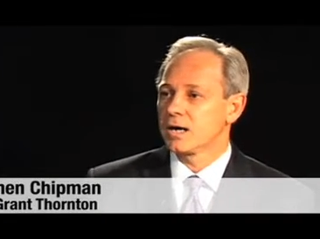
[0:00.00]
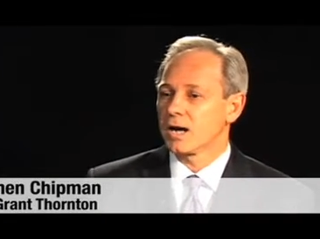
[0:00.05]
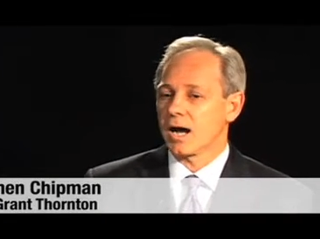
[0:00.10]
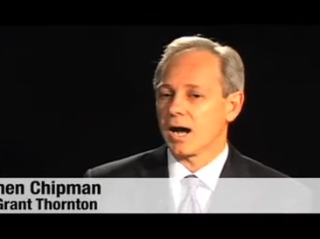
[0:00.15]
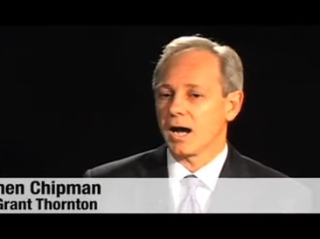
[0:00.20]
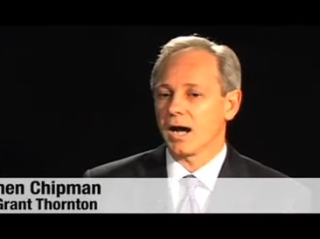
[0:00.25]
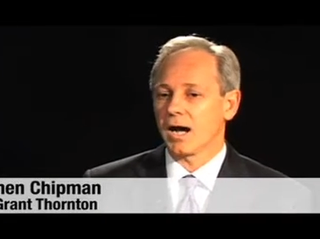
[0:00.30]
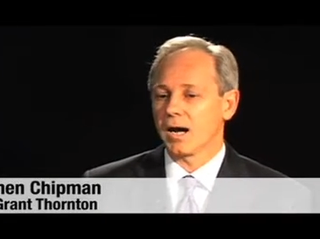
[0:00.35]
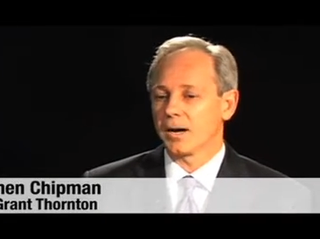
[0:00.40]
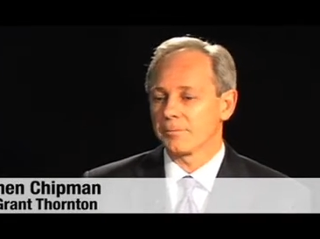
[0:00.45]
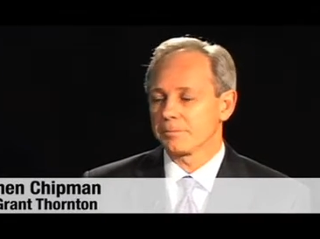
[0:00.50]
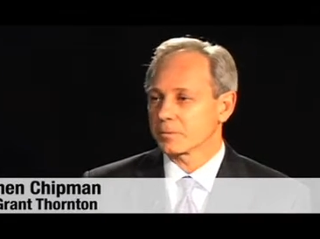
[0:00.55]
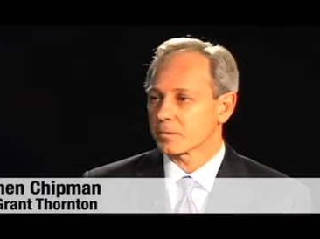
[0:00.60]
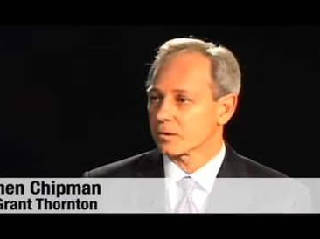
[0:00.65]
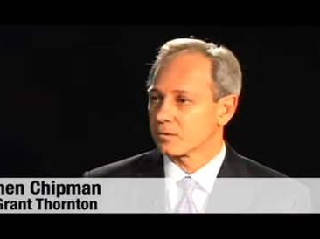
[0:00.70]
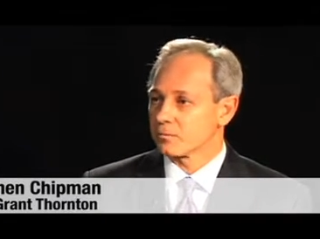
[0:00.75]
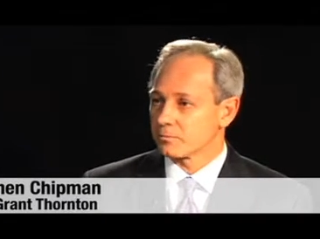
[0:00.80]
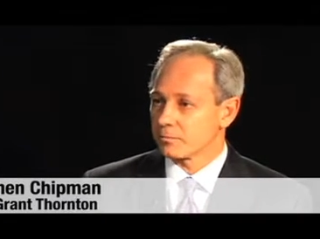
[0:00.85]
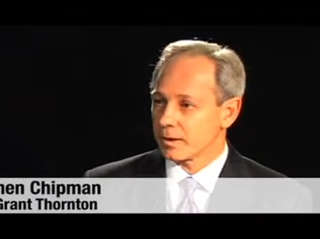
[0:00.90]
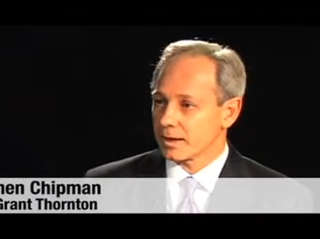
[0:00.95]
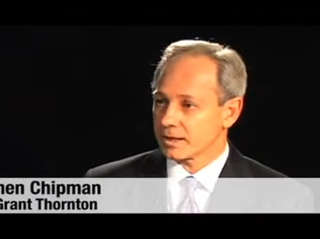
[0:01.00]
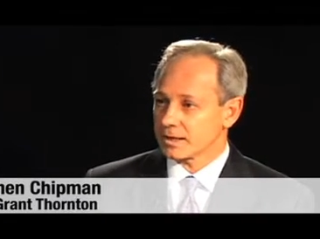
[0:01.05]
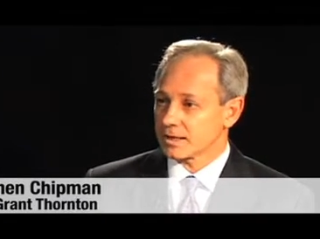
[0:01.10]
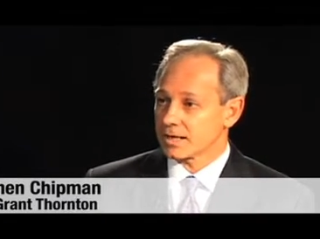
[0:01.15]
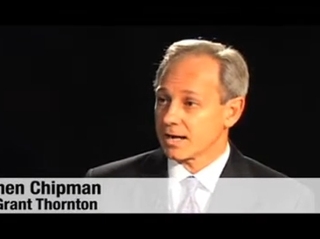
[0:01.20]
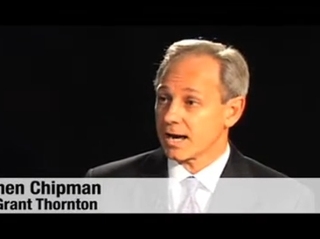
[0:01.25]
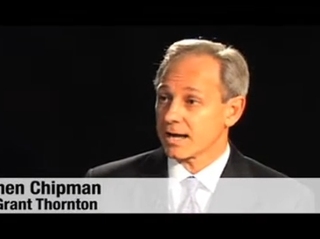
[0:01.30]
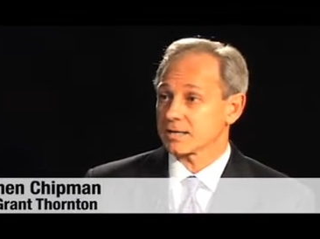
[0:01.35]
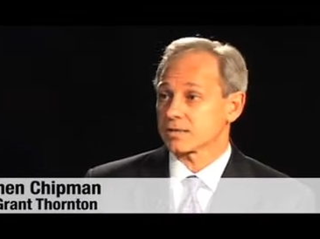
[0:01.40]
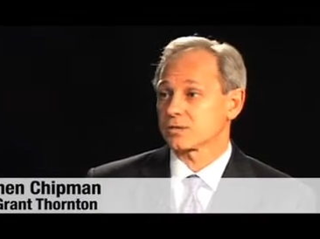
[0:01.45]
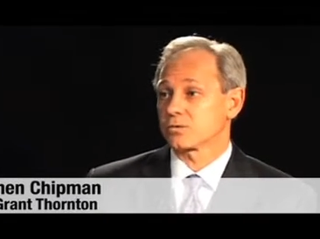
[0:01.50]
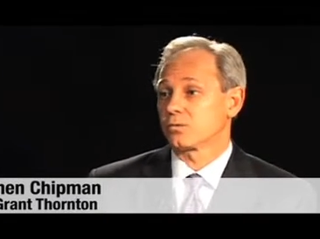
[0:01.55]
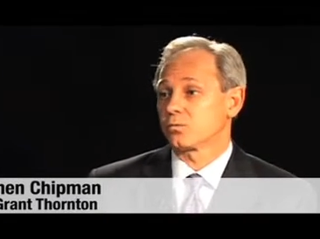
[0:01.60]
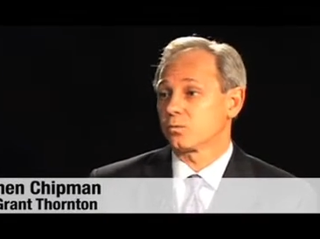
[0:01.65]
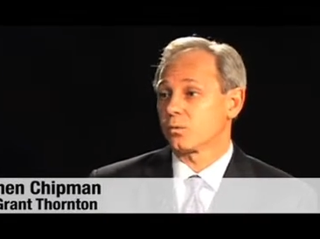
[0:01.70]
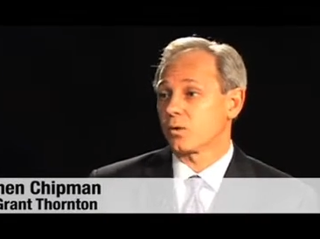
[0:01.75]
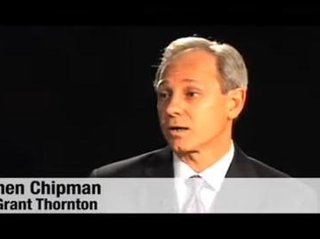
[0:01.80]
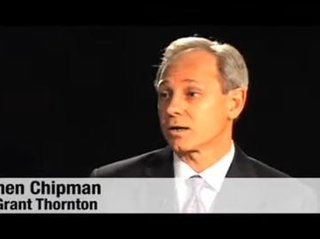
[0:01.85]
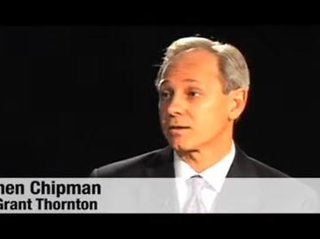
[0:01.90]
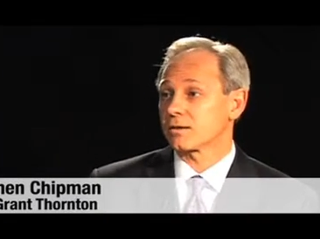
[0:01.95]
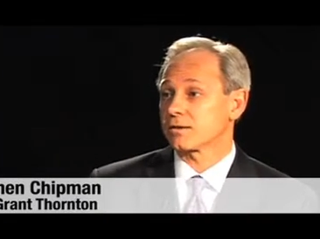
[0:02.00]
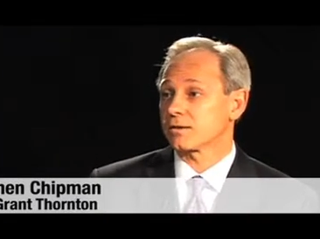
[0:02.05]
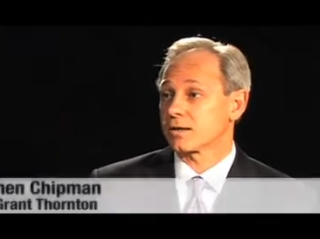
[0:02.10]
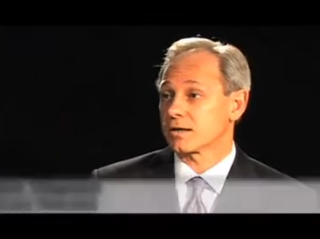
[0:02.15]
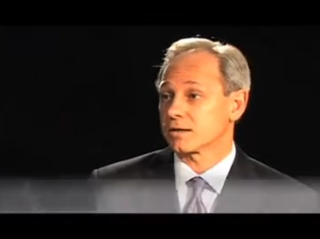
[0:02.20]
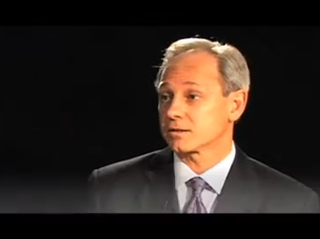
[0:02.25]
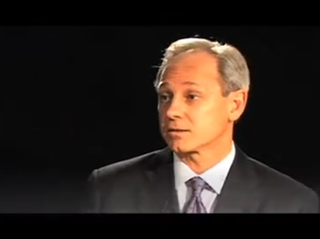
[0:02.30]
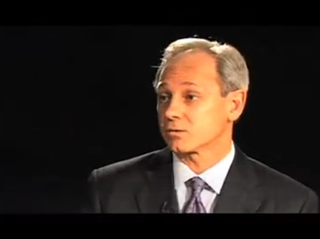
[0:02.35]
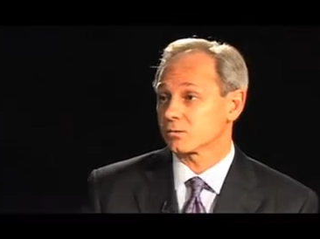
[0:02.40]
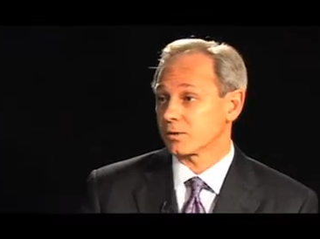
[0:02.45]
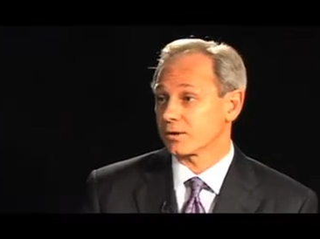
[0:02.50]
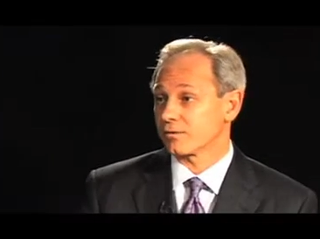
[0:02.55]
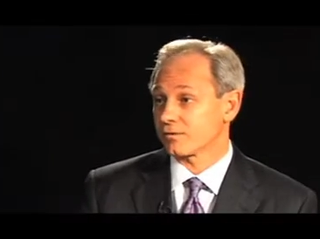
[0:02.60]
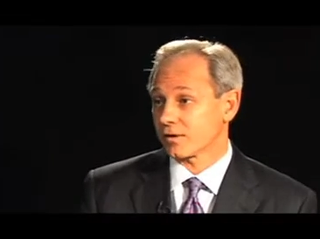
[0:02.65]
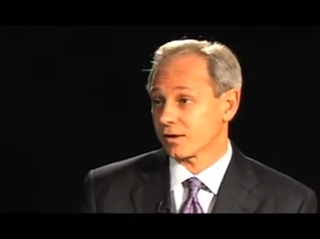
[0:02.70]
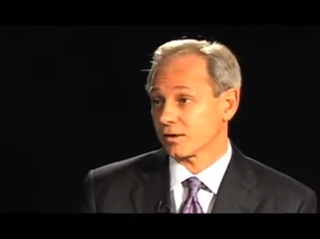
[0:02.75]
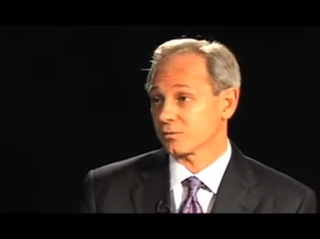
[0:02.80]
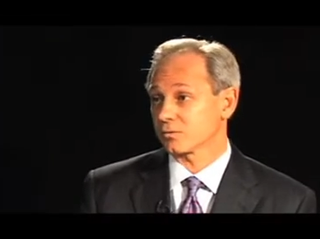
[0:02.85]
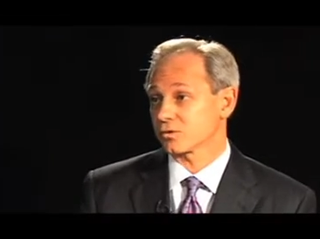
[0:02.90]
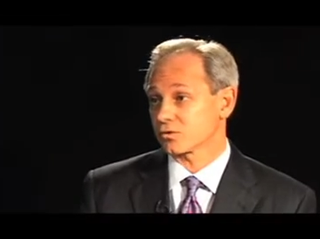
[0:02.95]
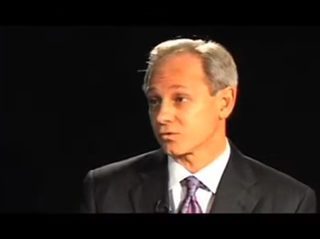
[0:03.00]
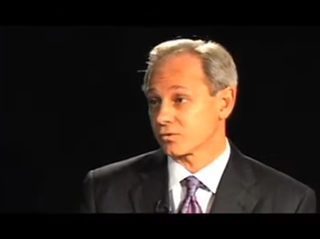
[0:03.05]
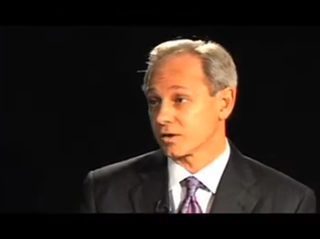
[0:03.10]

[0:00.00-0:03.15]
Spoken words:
But yes, one of the things that we felt was